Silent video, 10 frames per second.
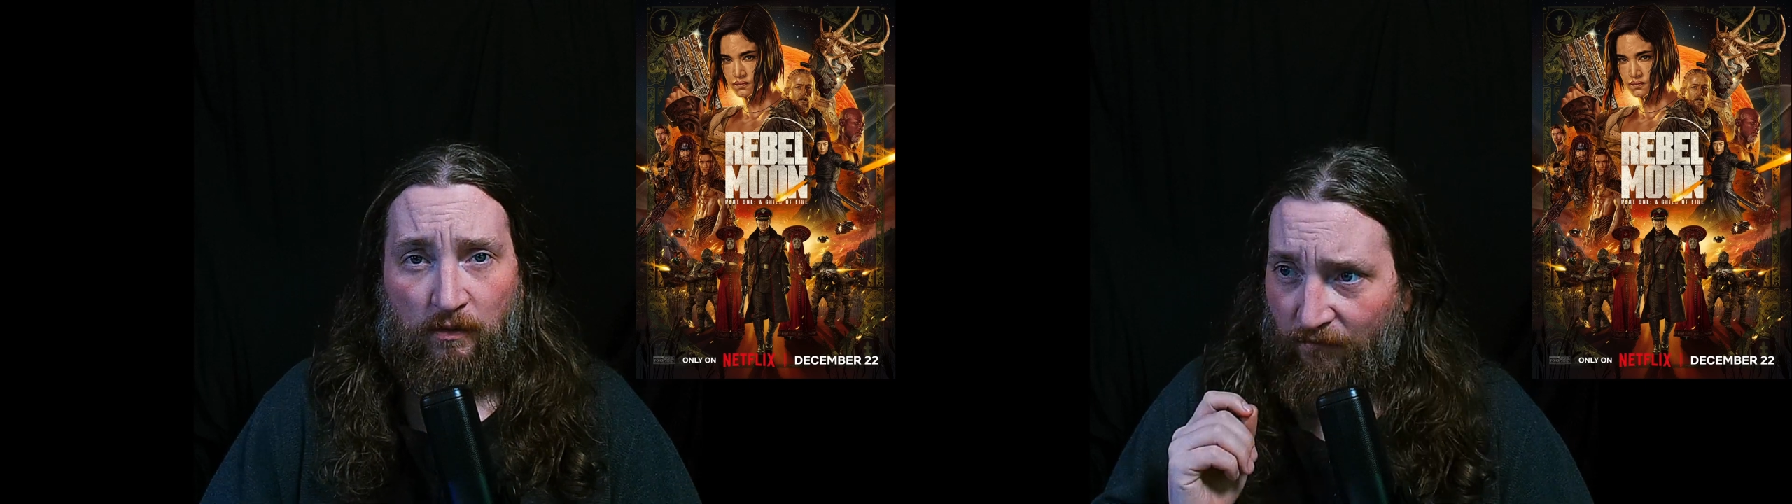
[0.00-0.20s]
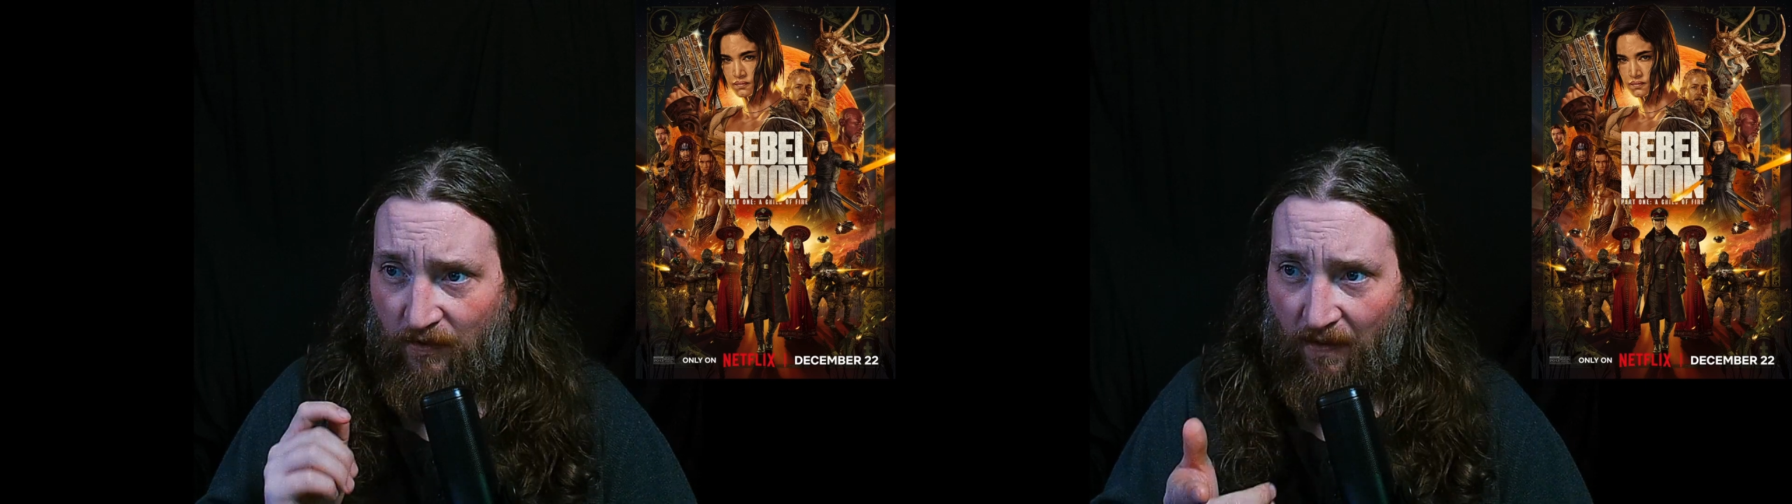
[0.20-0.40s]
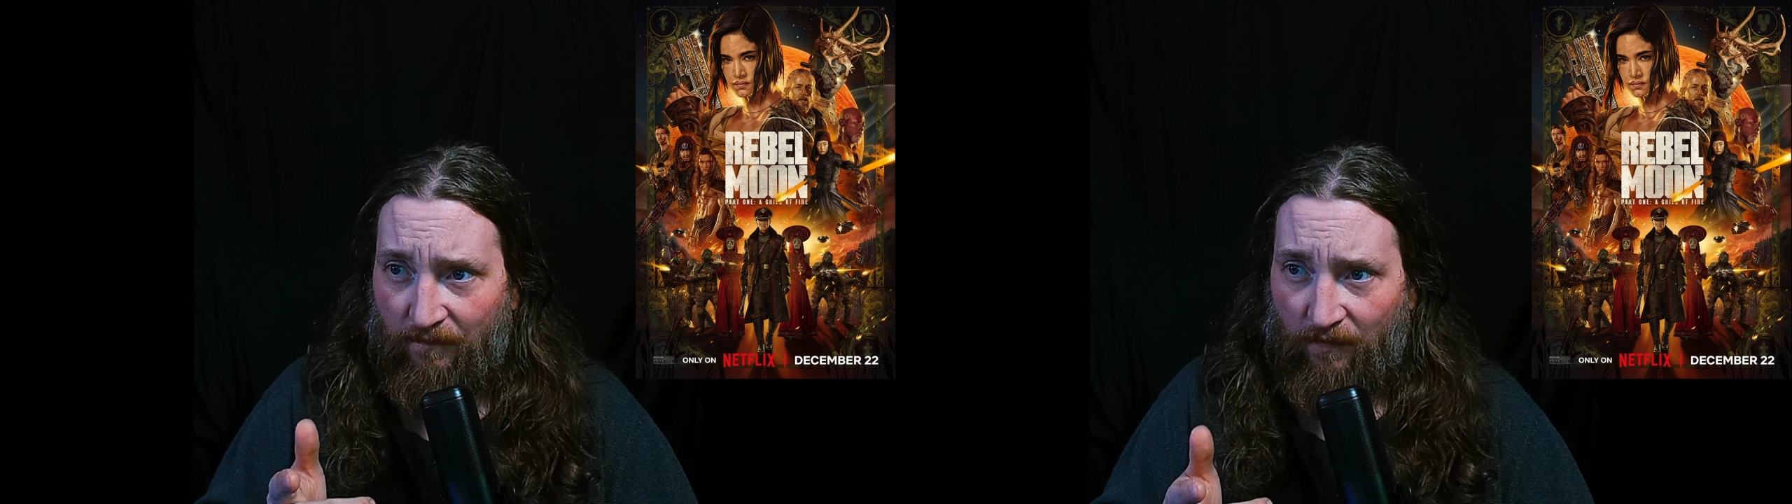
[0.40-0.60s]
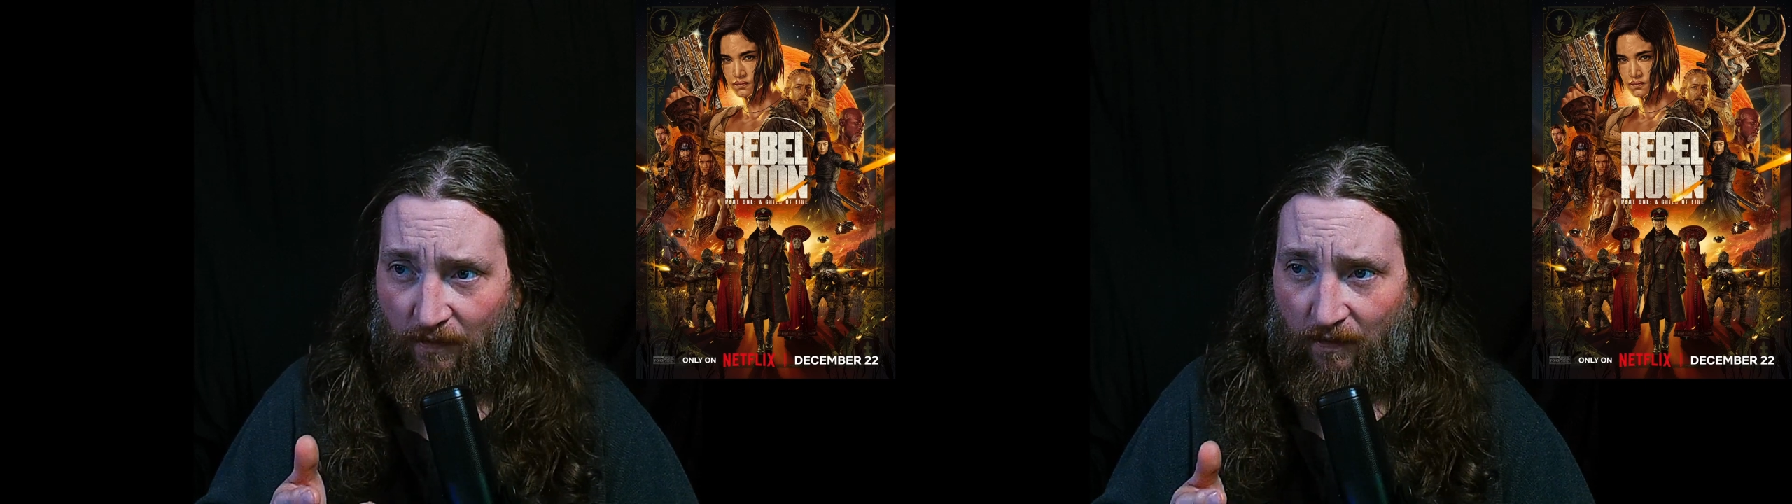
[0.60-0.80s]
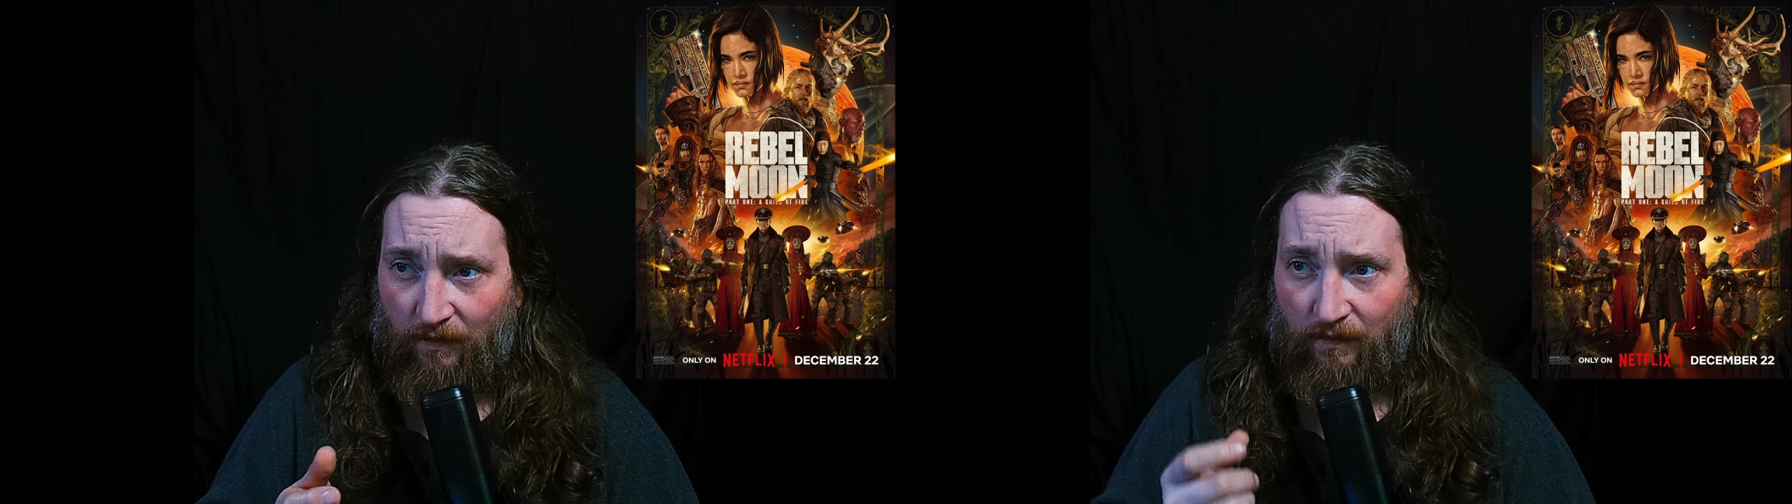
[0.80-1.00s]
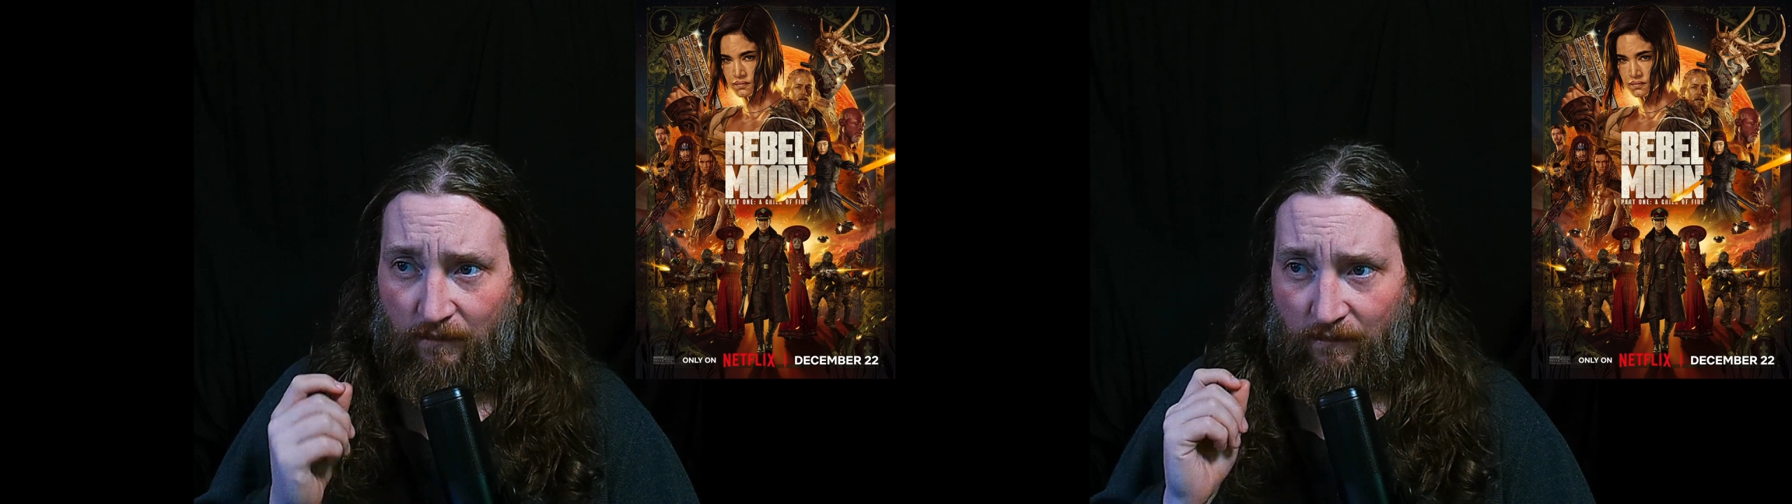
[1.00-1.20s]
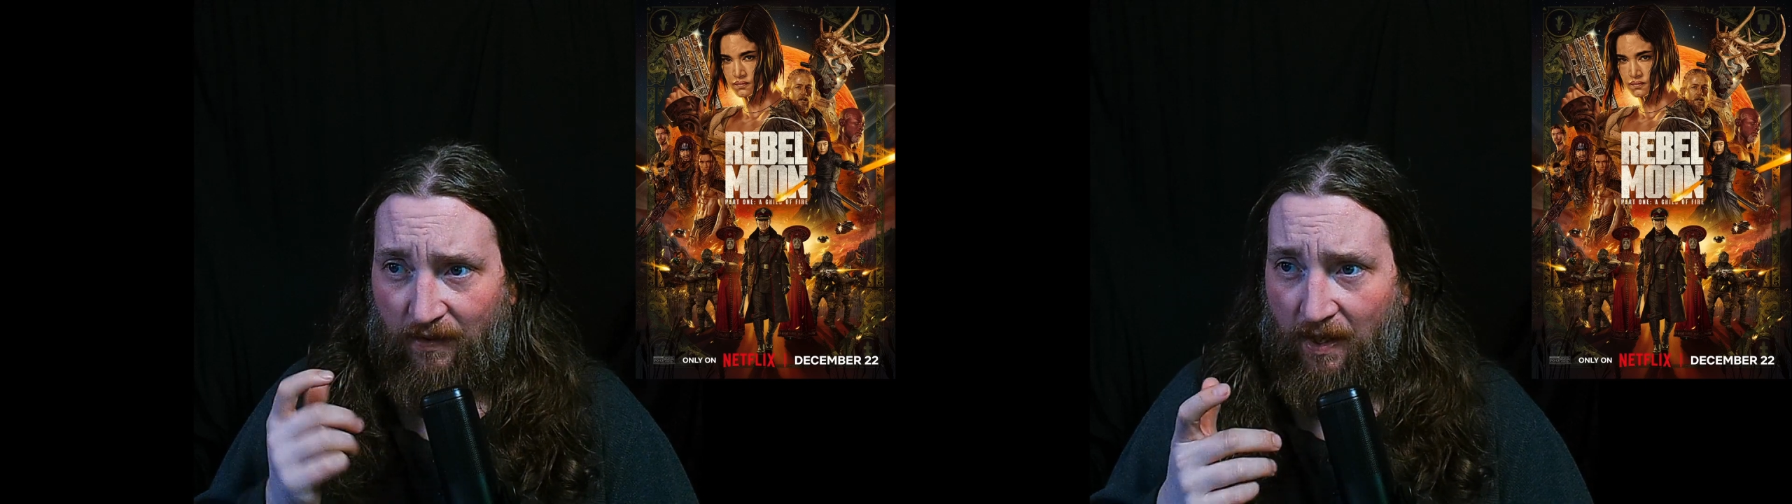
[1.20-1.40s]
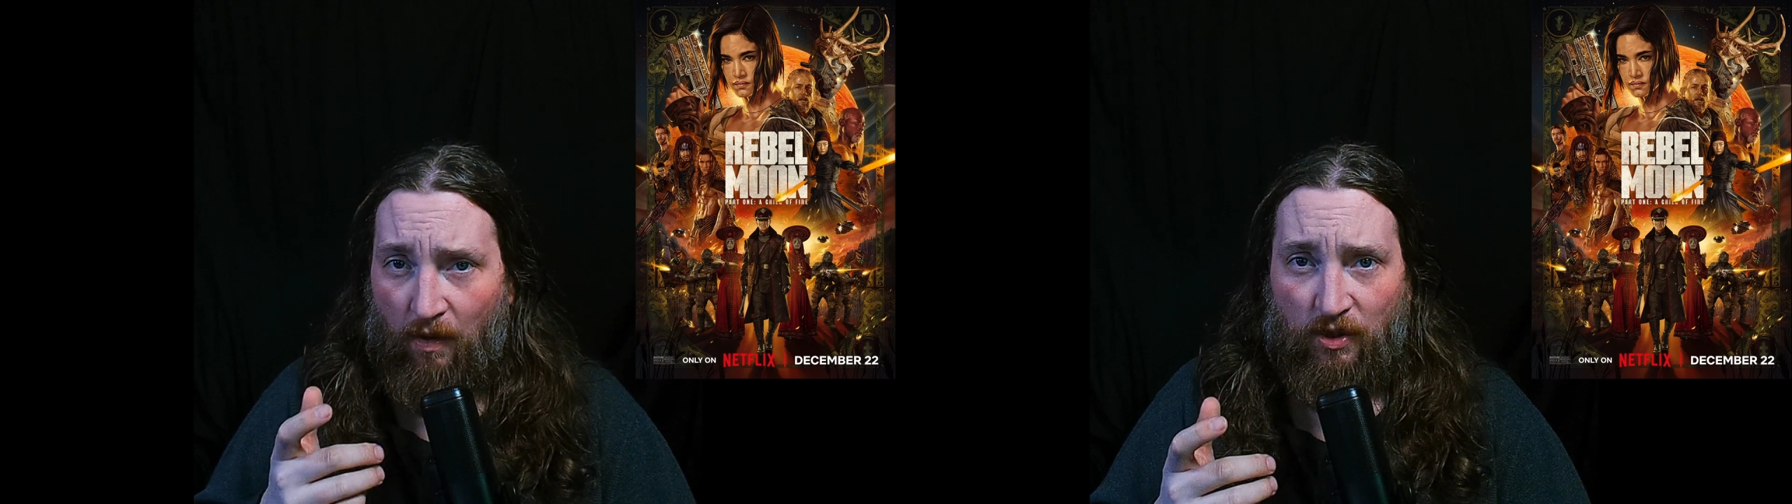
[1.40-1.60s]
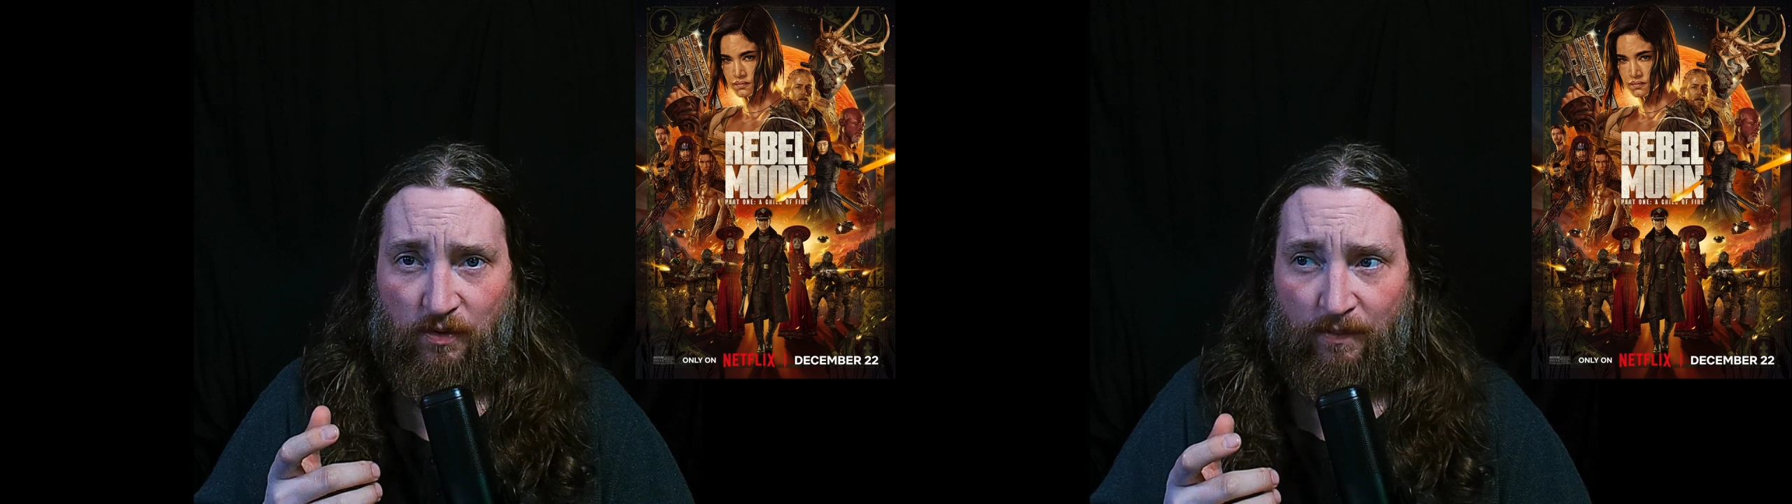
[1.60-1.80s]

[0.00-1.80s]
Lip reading: You've got the character